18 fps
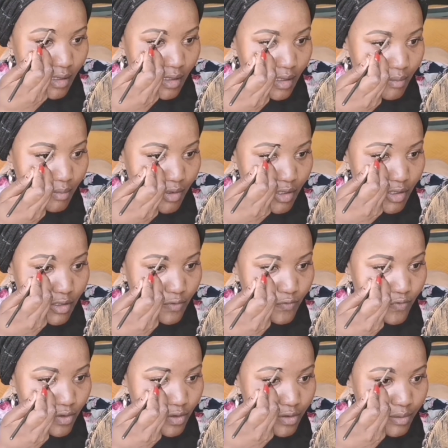And then I'm going
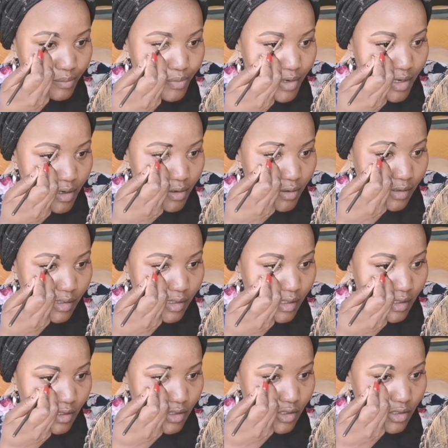to fill the
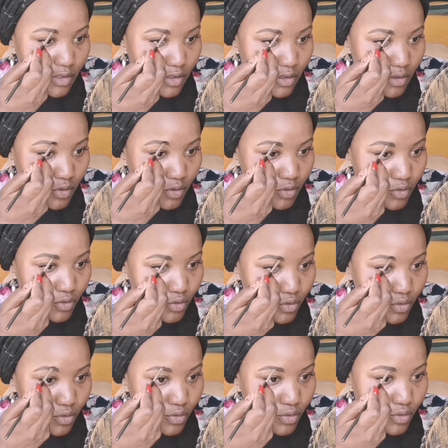brows and just
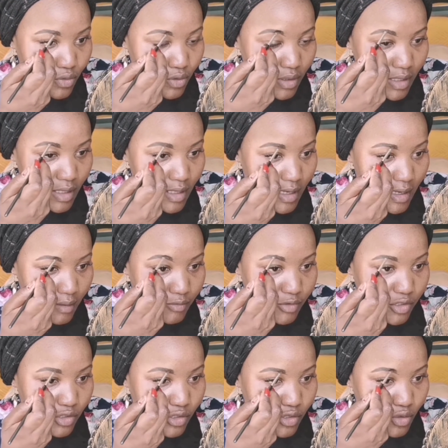go like
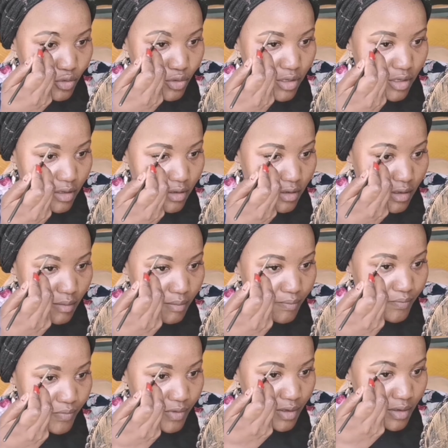I'm stroking
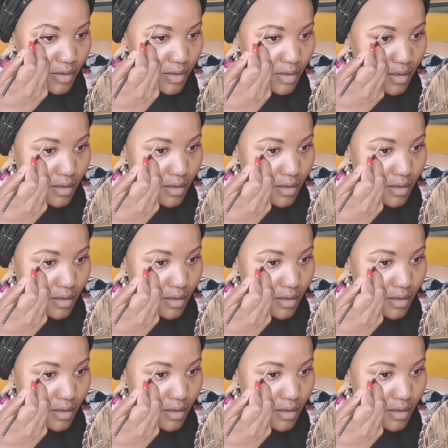them.